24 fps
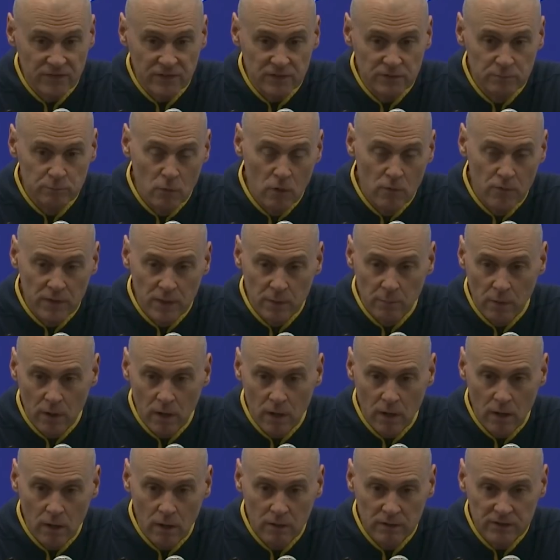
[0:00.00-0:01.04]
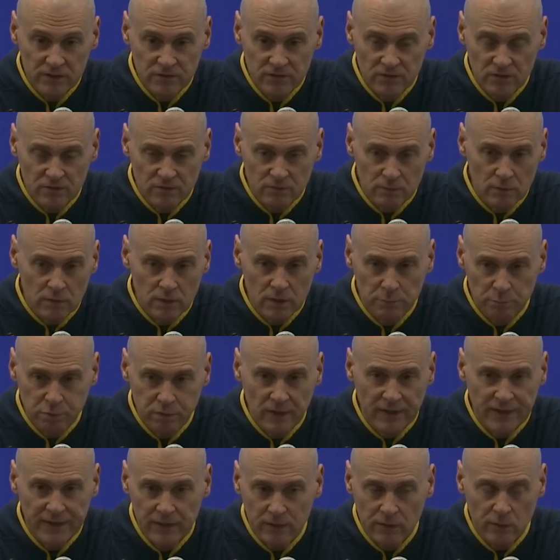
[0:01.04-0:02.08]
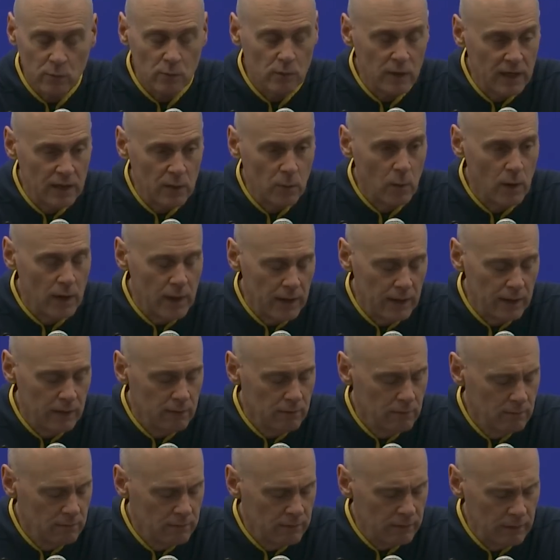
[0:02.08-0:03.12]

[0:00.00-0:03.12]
He's moving the ball. He's just really playing the right way.